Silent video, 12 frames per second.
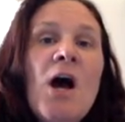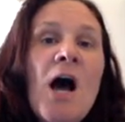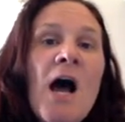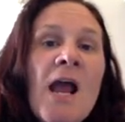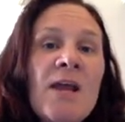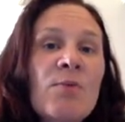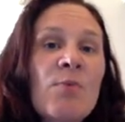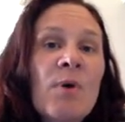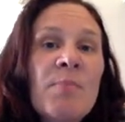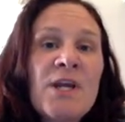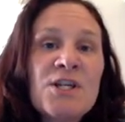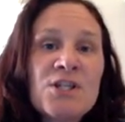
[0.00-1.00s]
I had one
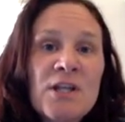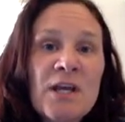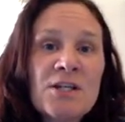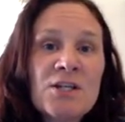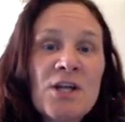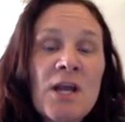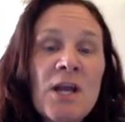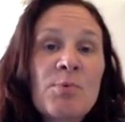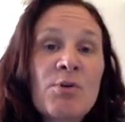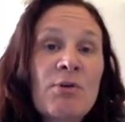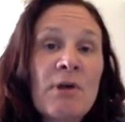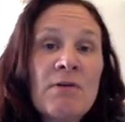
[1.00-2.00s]
patient that actually had
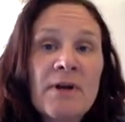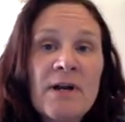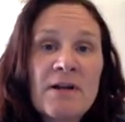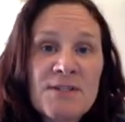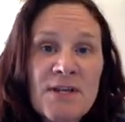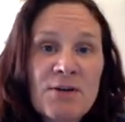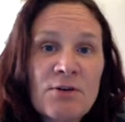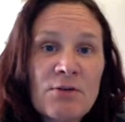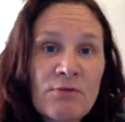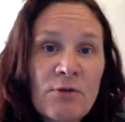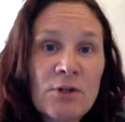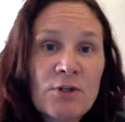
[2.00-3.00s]
Purell right outside her
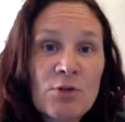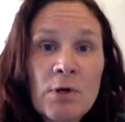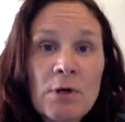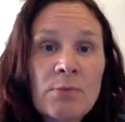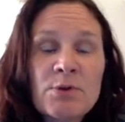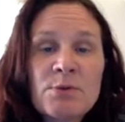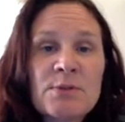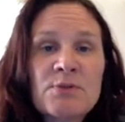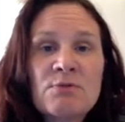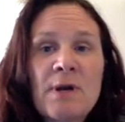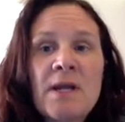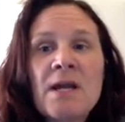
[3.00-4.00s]
front door, which was
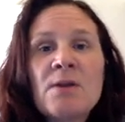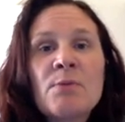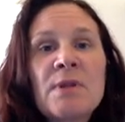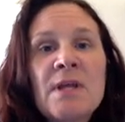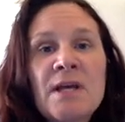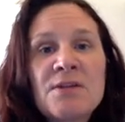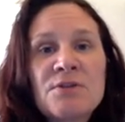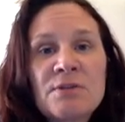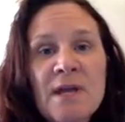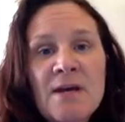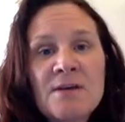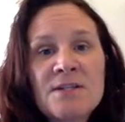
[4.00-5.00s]
great. Anyone that entered the
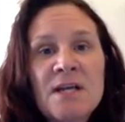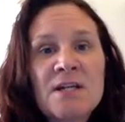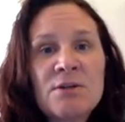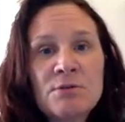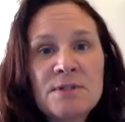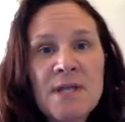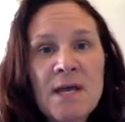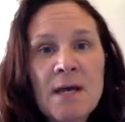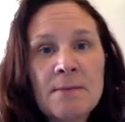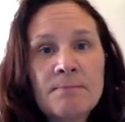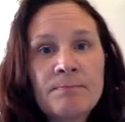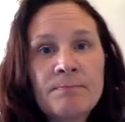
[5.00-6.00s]
house had to use that.
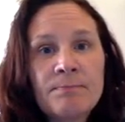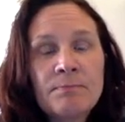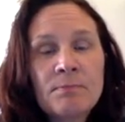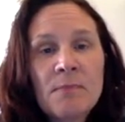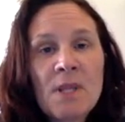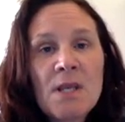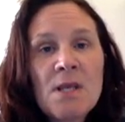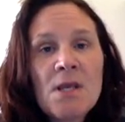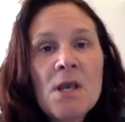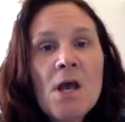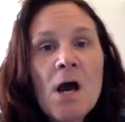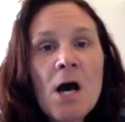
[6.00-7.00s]

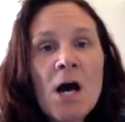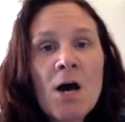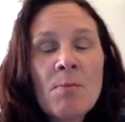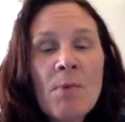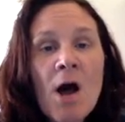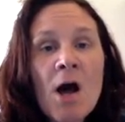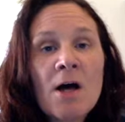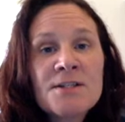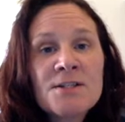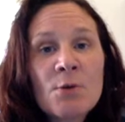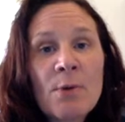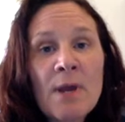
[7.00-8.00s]

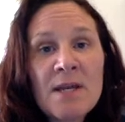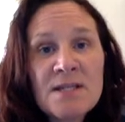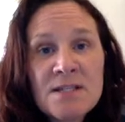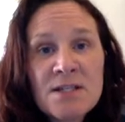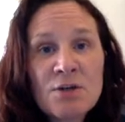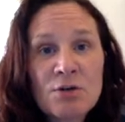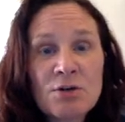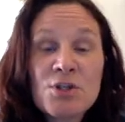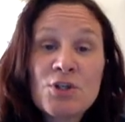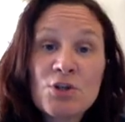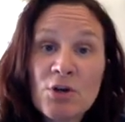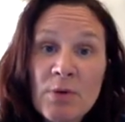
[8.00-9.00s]
Also, as the
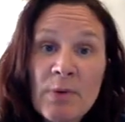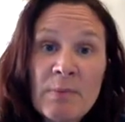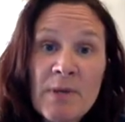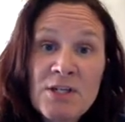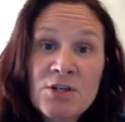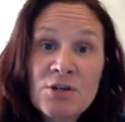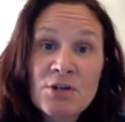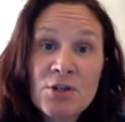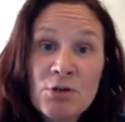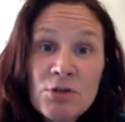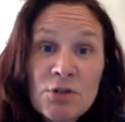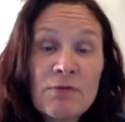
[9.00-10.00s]
nurse, you're going to want to make sure
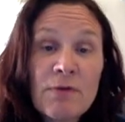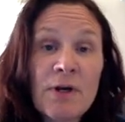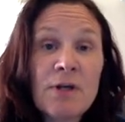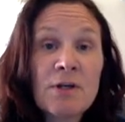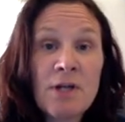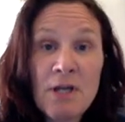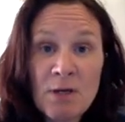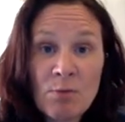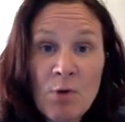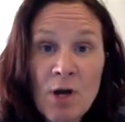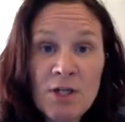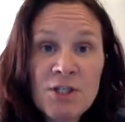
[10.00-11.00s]
you do very good hand
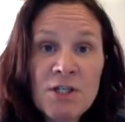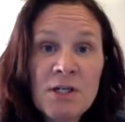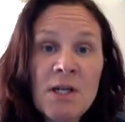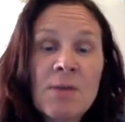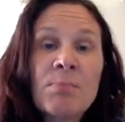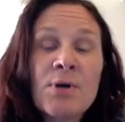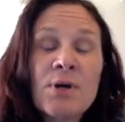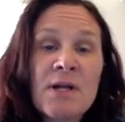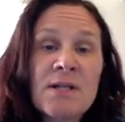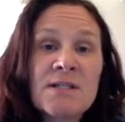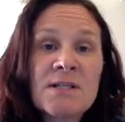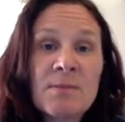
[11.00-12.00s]
washing and put
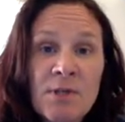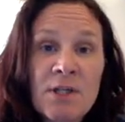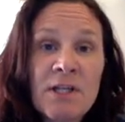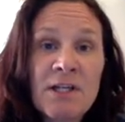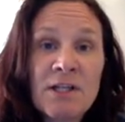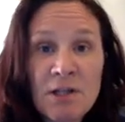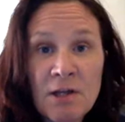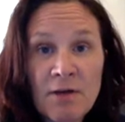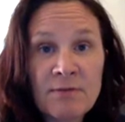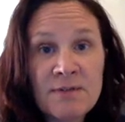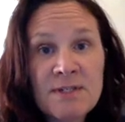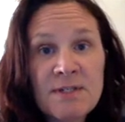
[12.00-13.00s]
on some clean
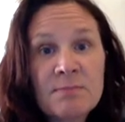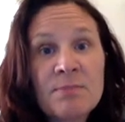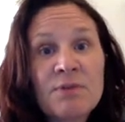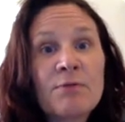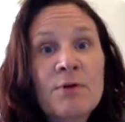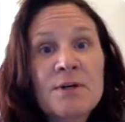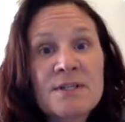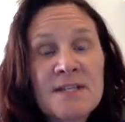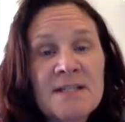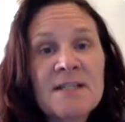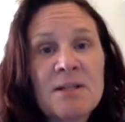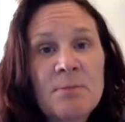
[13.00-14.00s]
gloves before
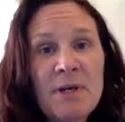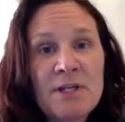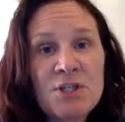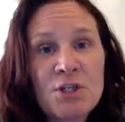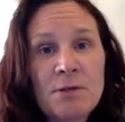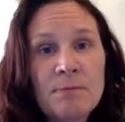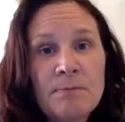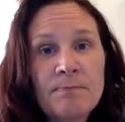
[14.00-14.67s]
assessing the patient.